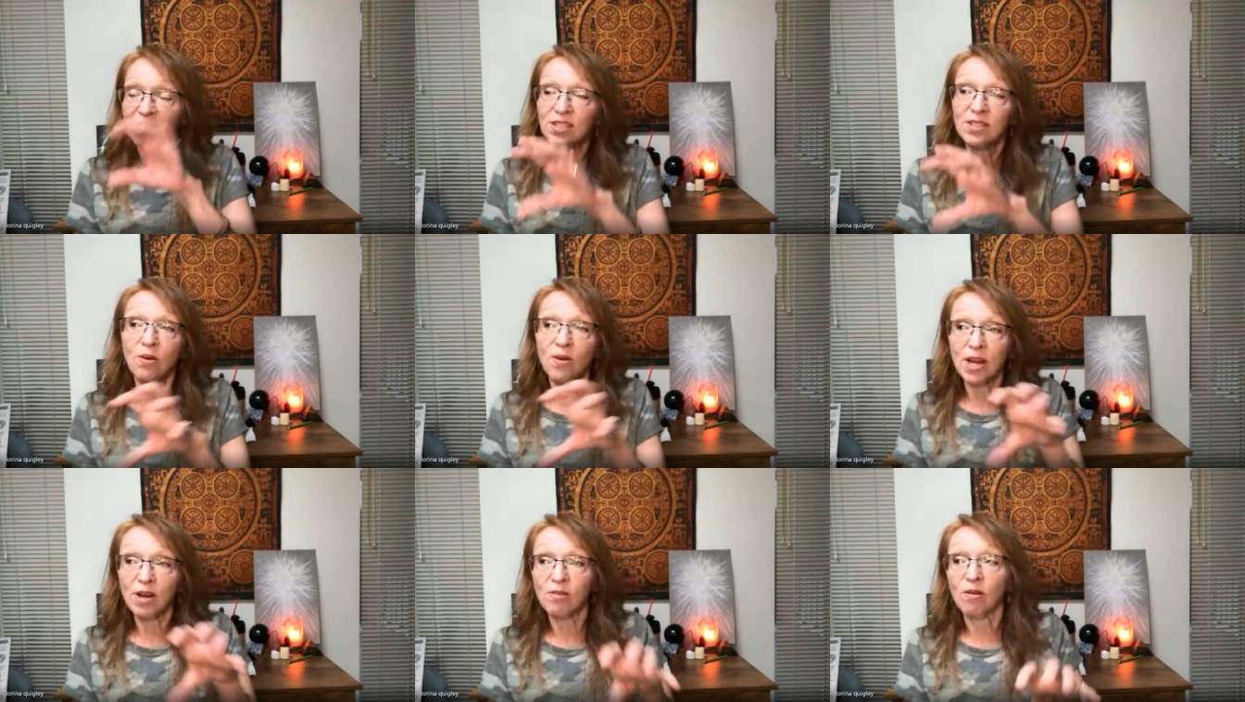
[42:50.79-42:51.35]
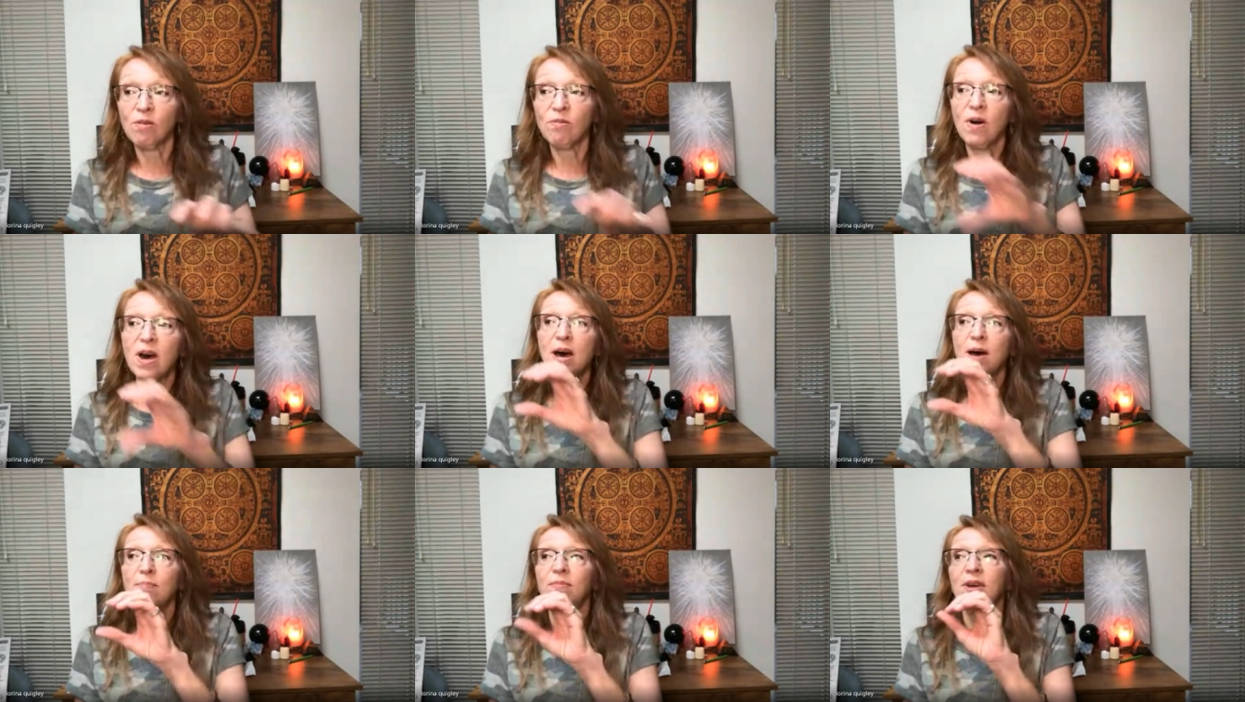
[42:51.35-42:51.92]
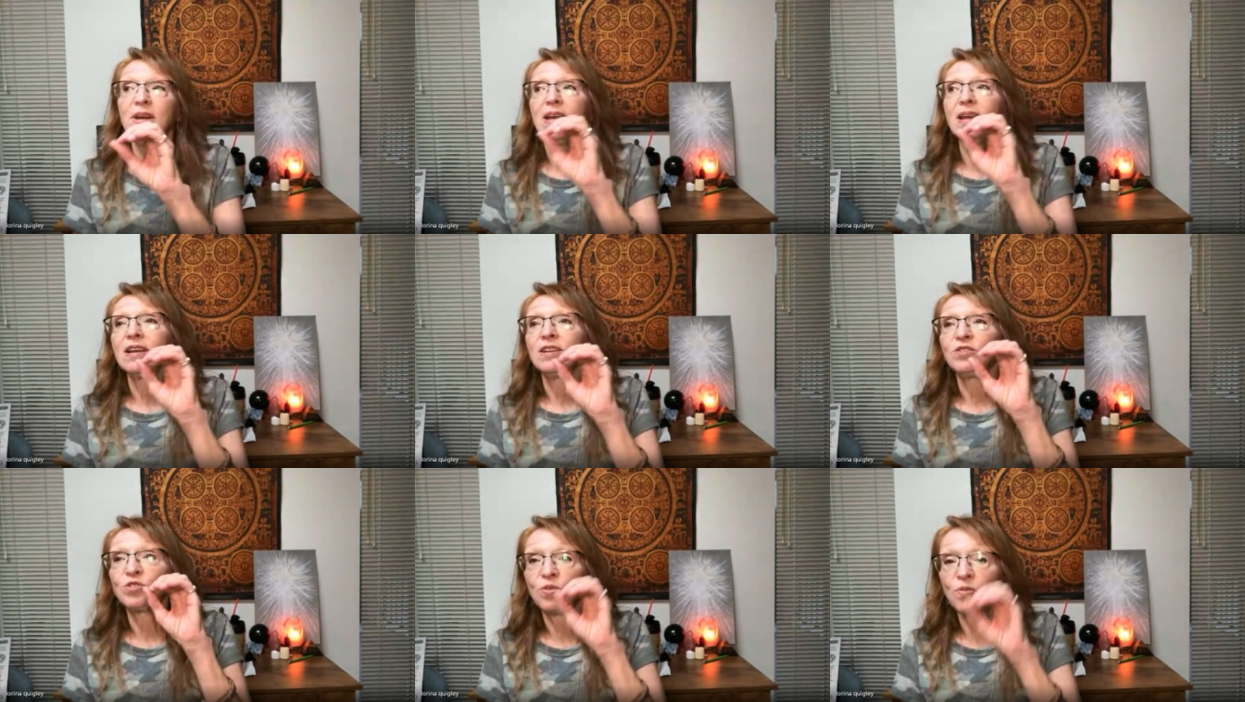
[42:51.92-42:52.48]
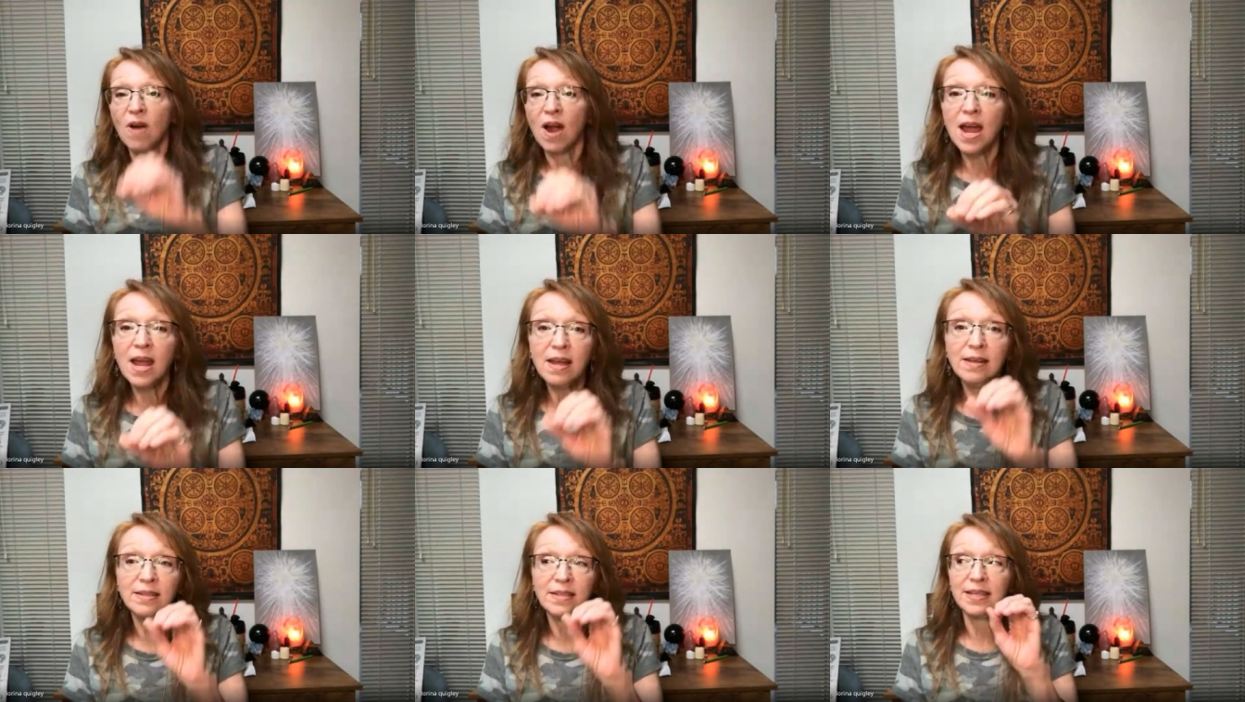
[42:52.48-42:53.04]
I grew up
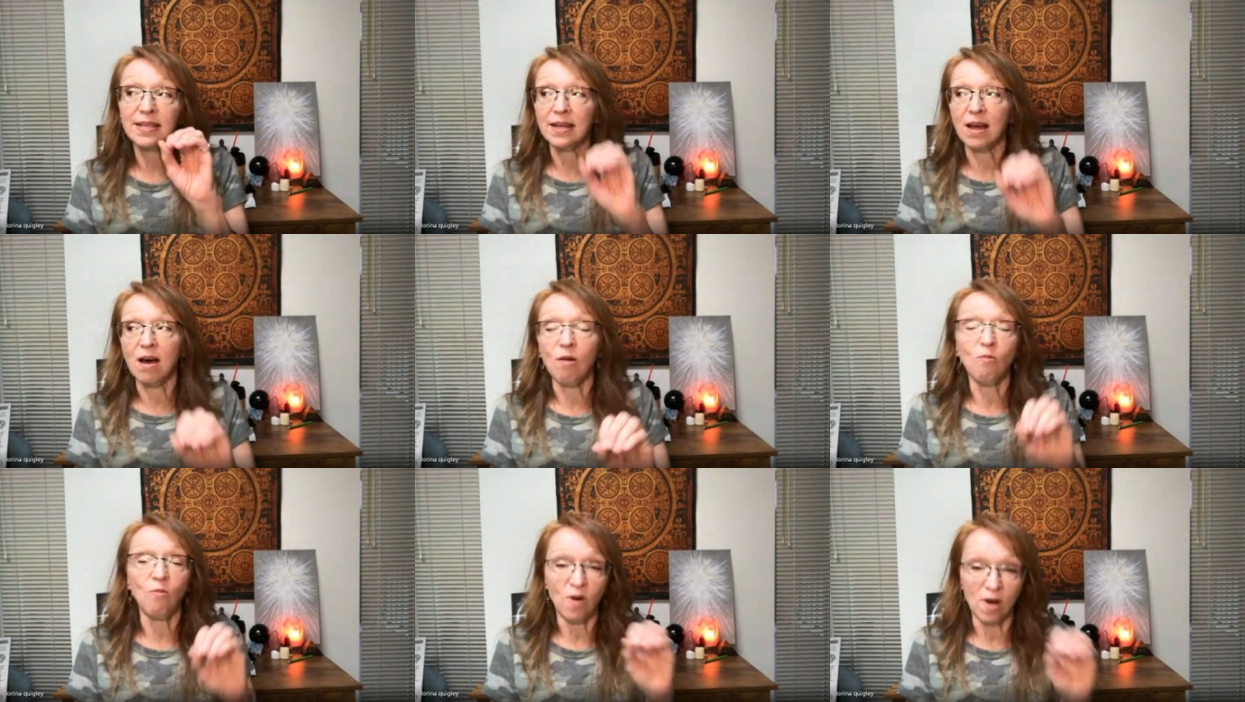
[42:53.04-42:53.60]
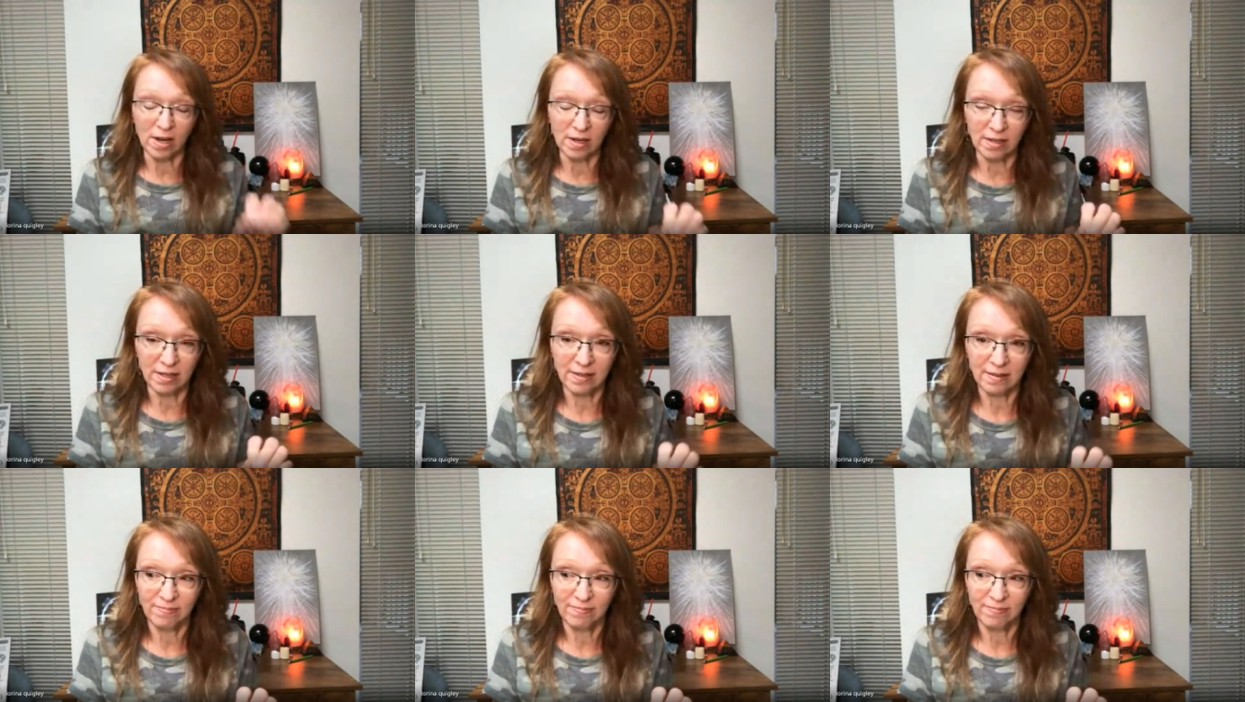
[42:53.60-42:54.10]
trying to not want